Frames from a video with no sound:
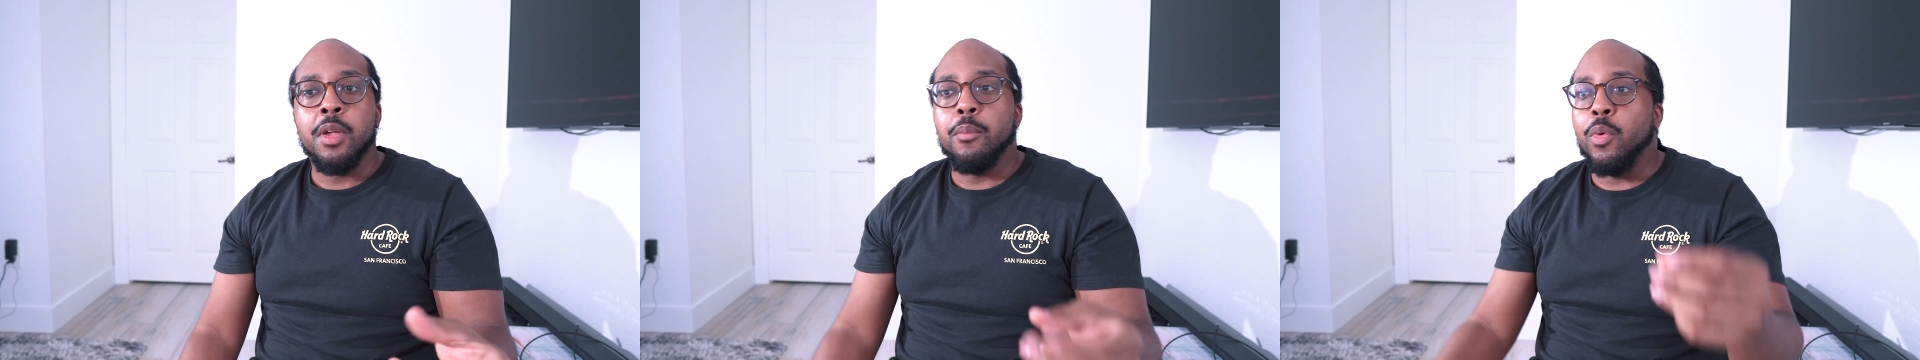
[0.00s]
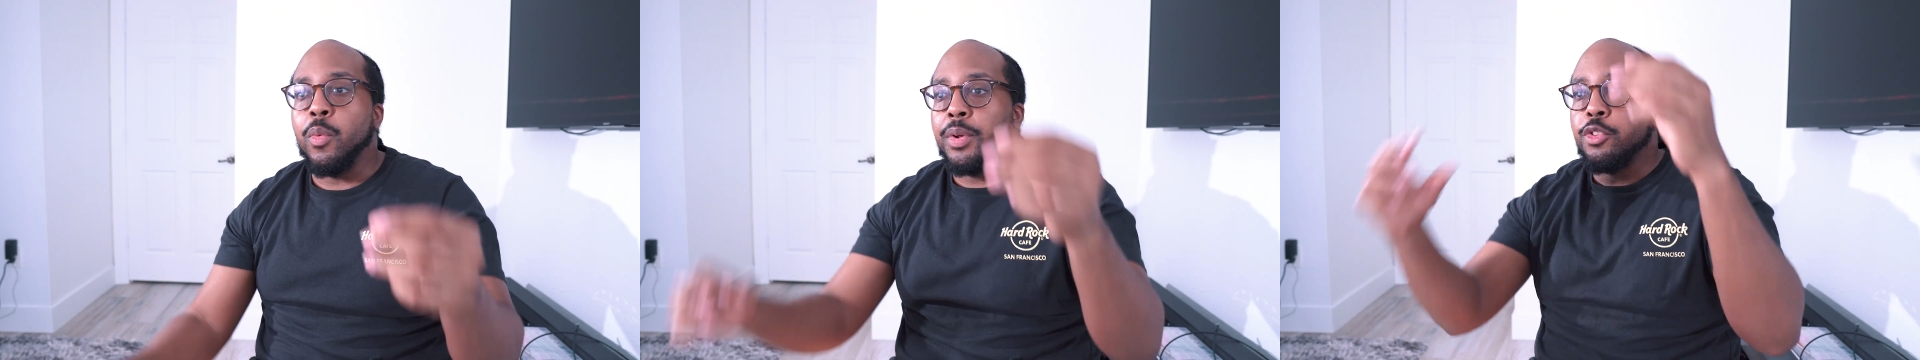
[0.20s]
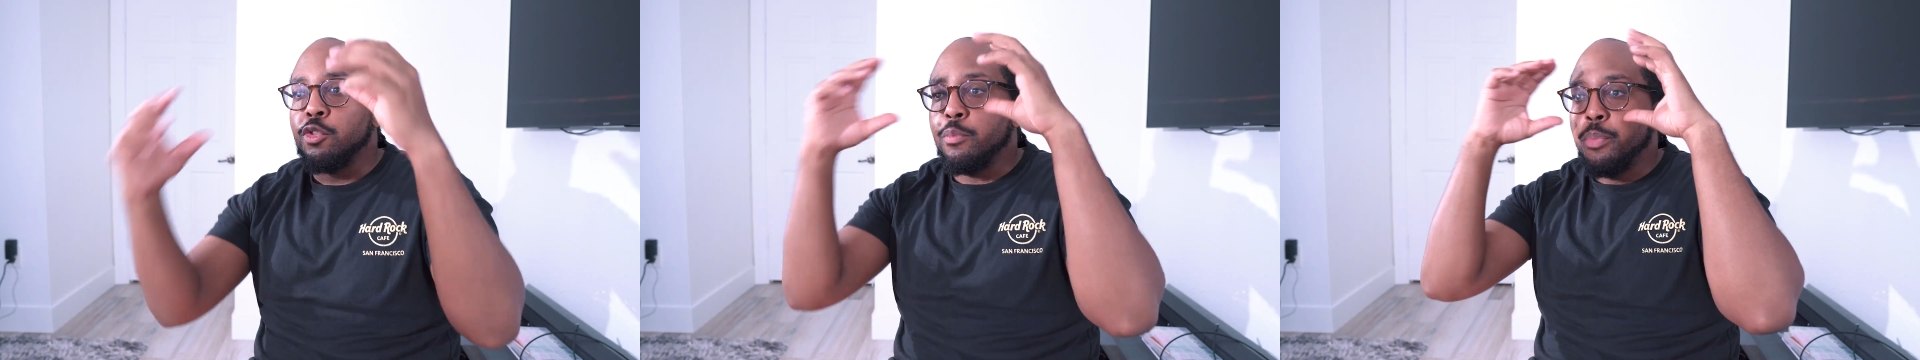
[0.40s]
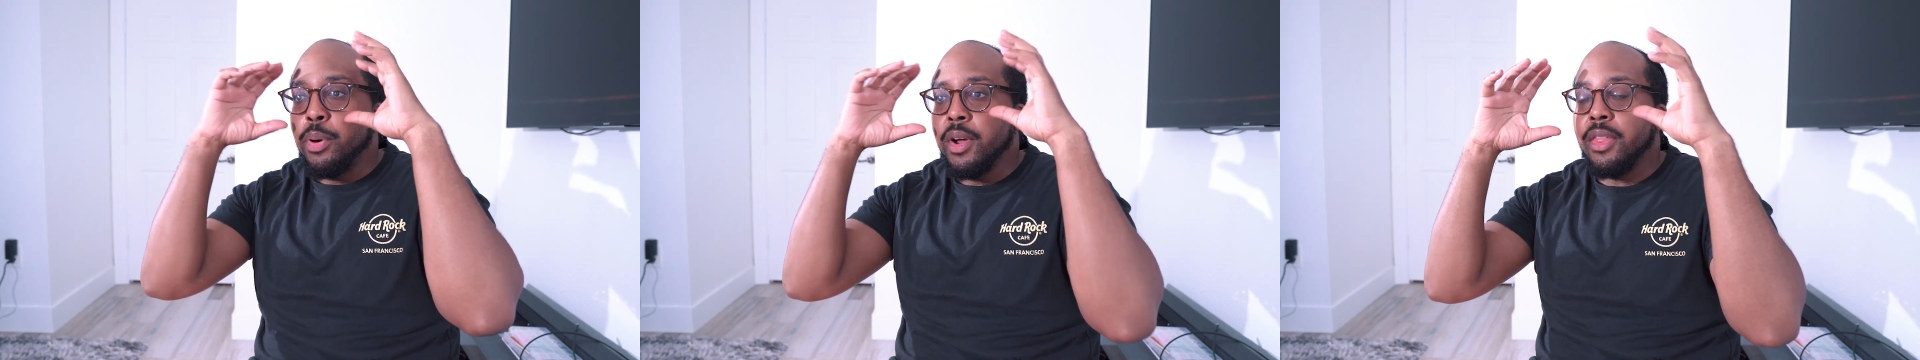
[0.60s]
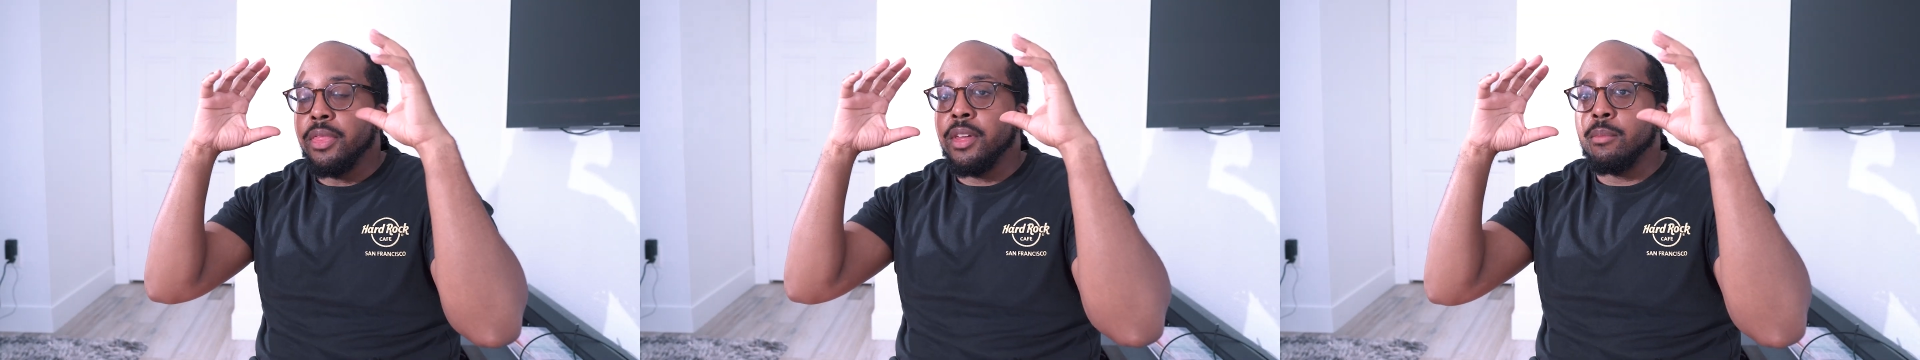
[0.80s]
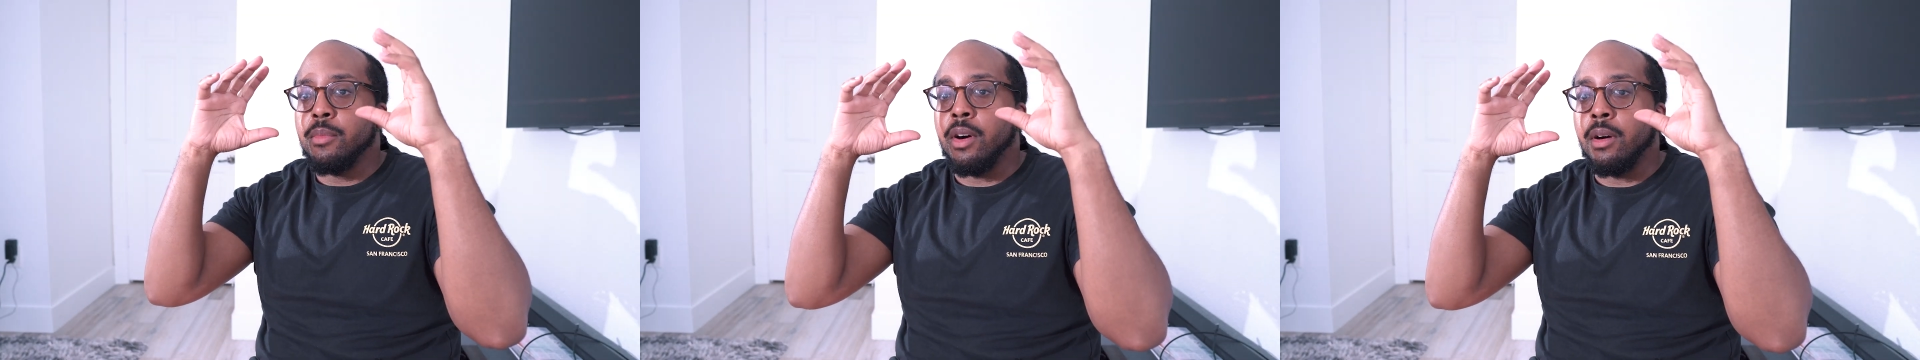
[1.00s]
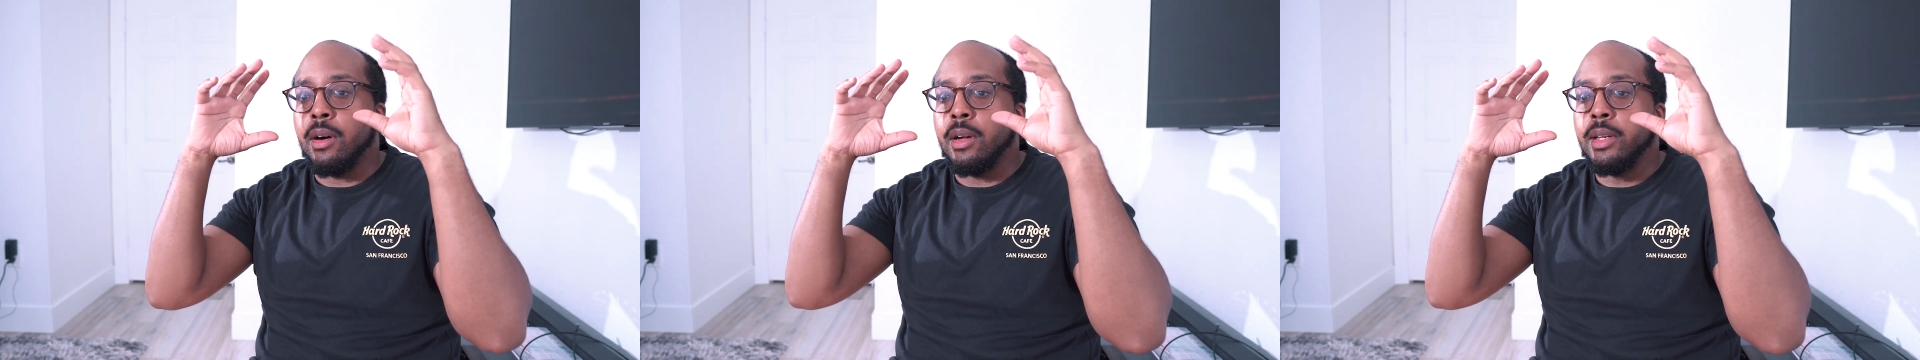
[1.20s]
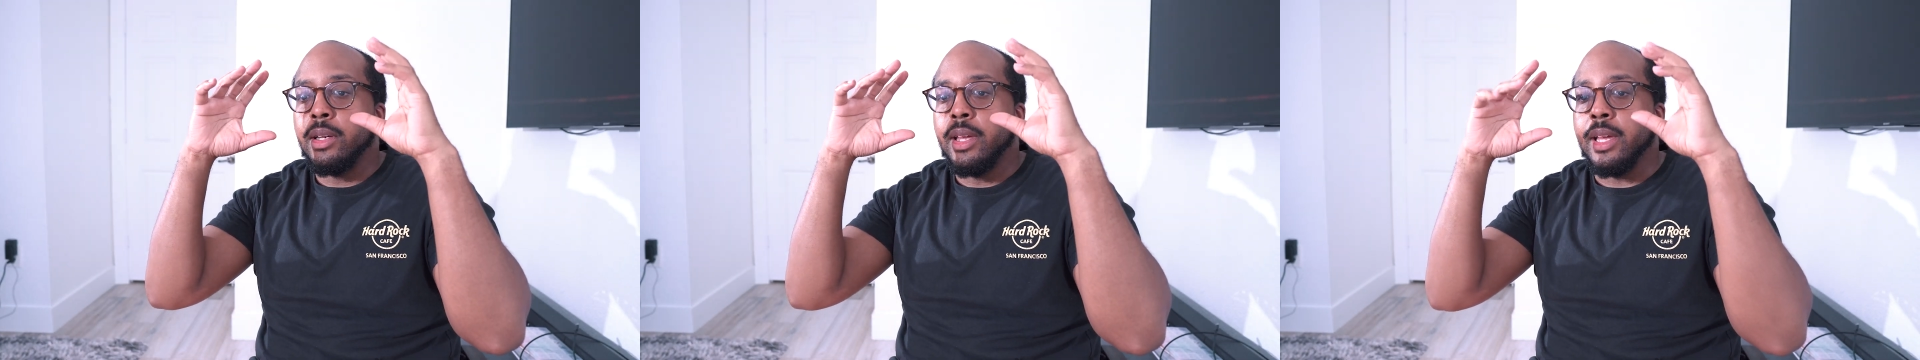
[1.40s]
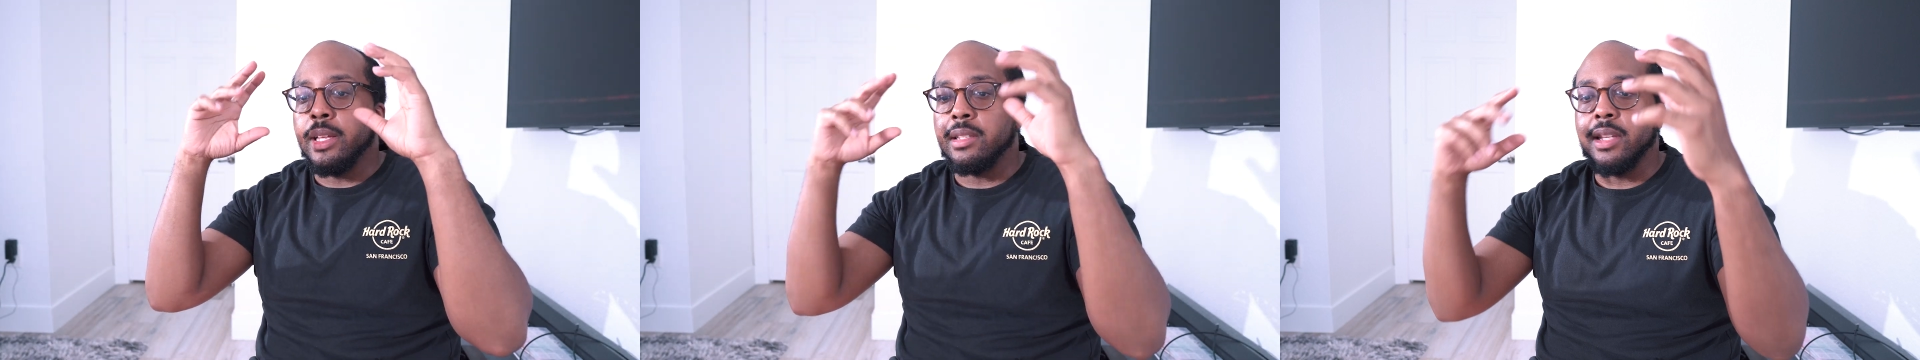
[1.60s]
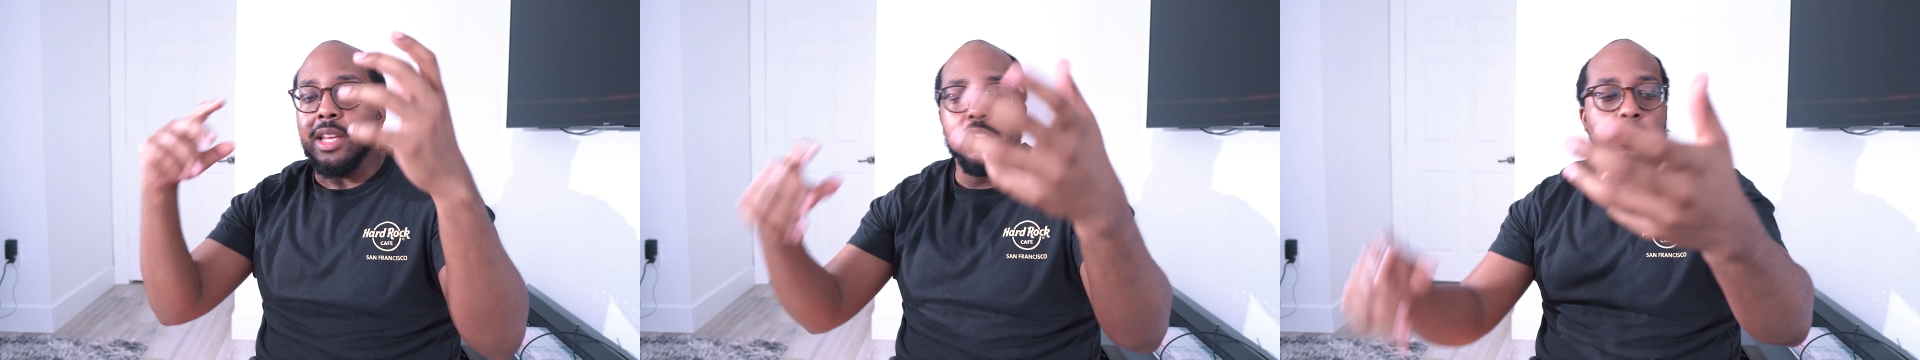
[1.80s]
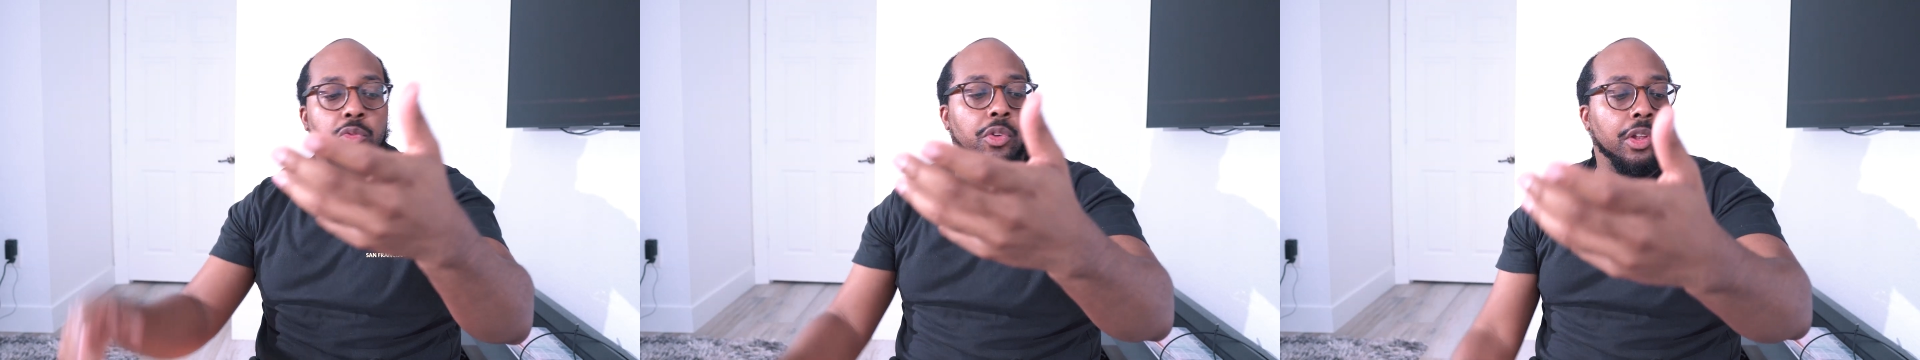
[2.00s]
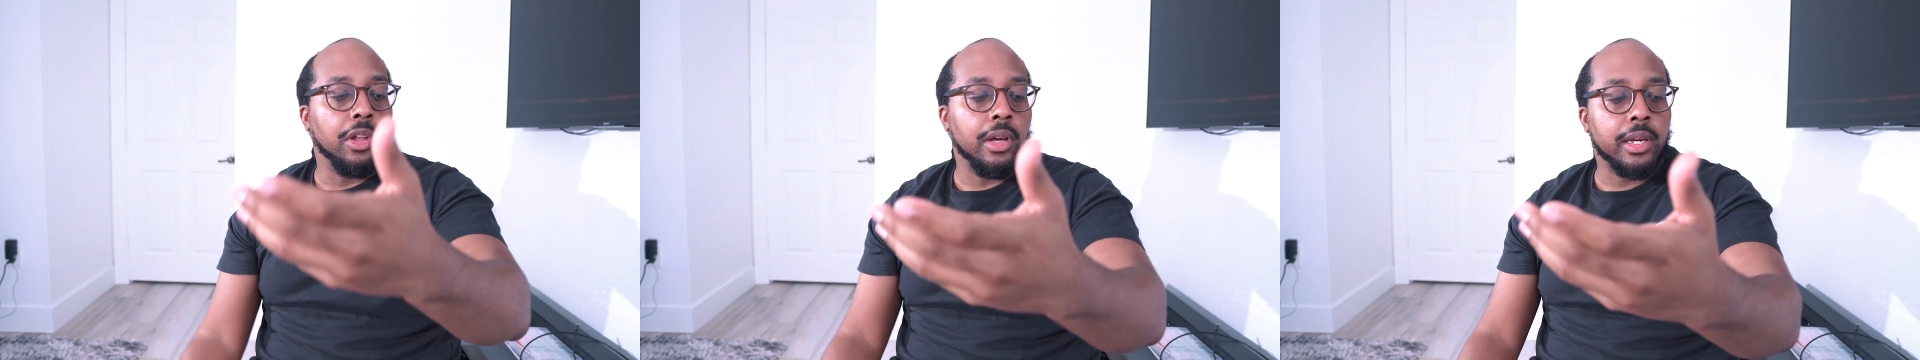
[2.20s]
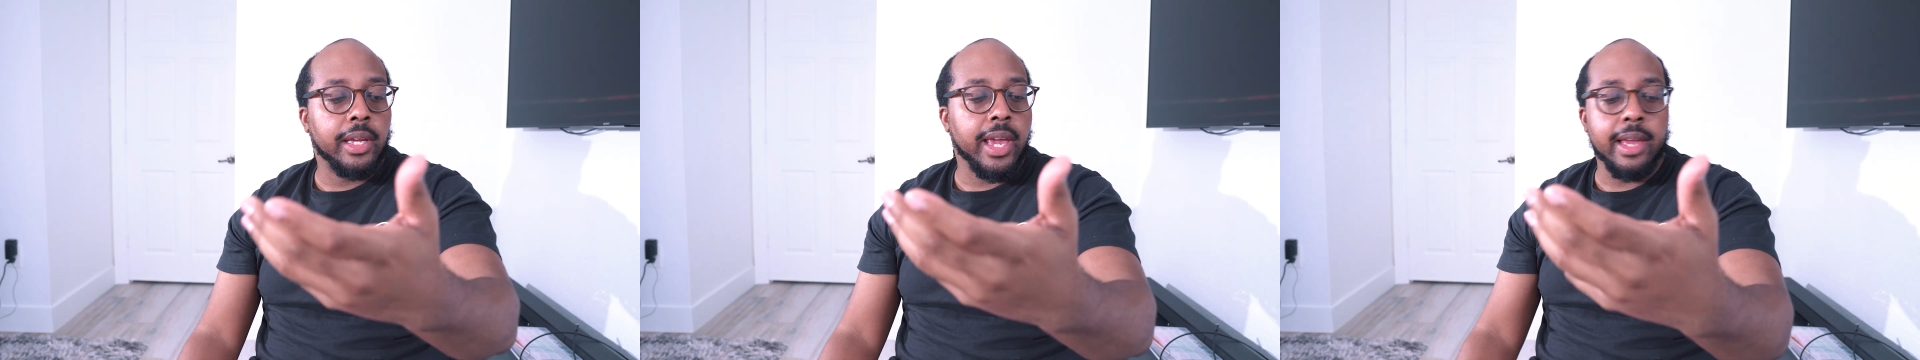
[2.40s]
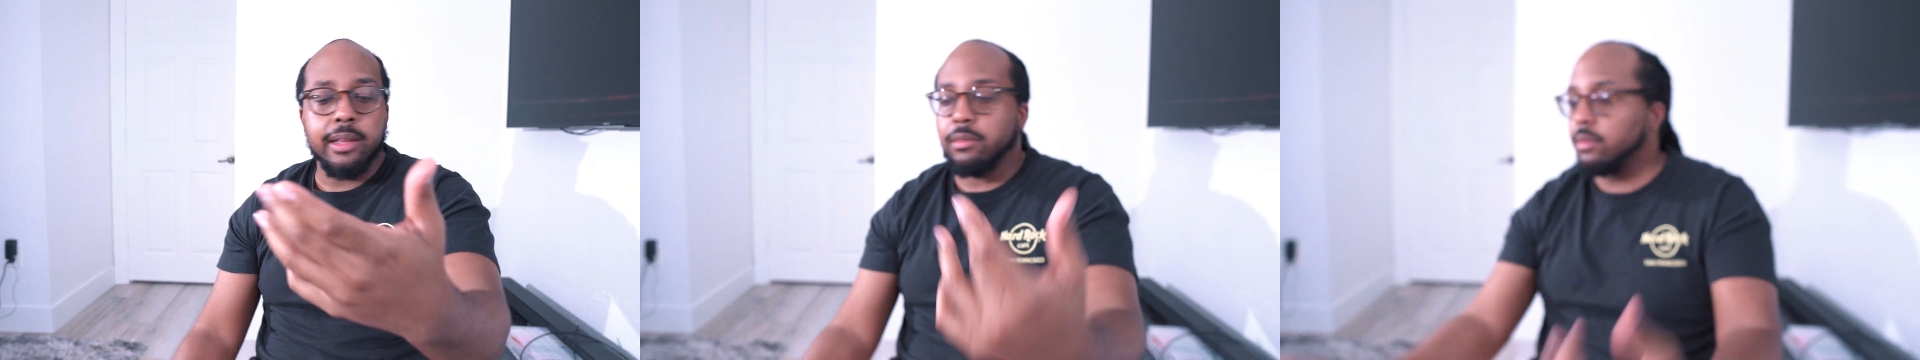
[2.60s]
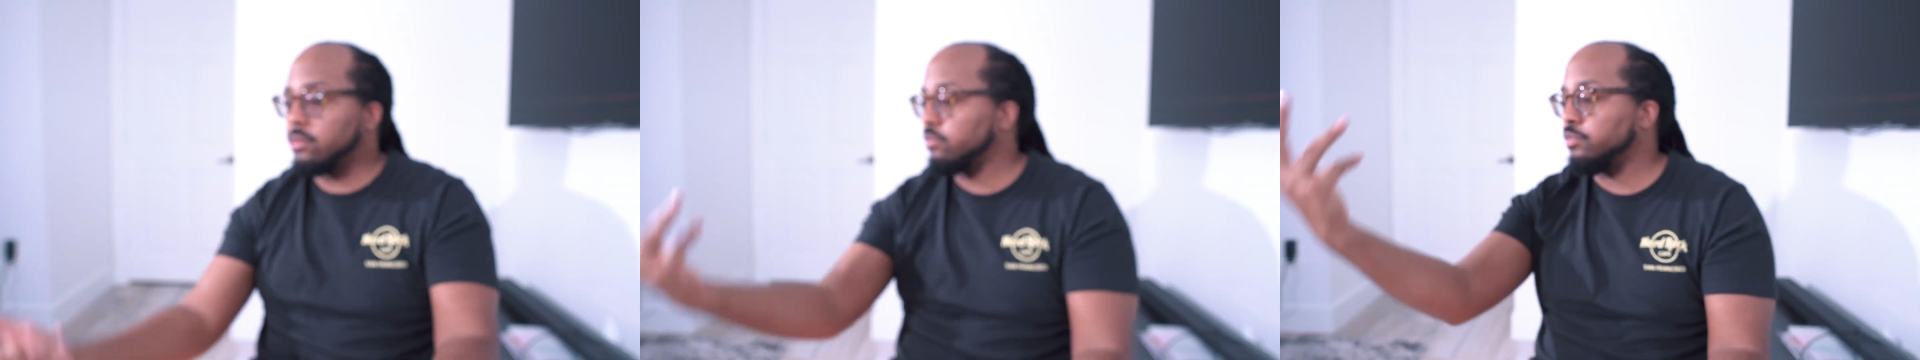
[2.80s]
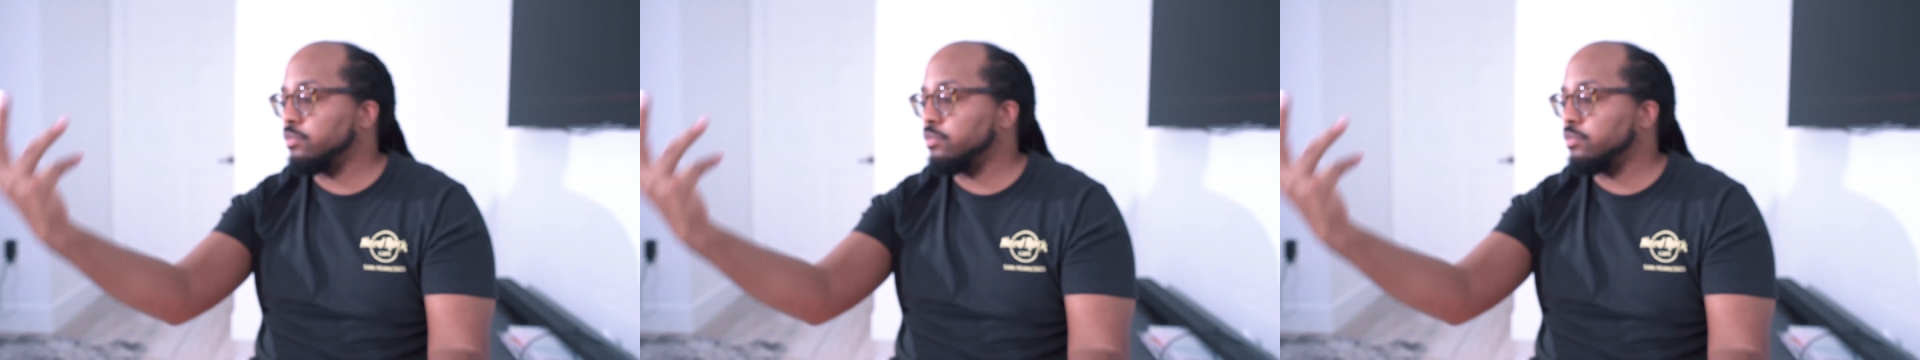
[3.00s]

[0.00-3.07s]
But when you put them on and say you look at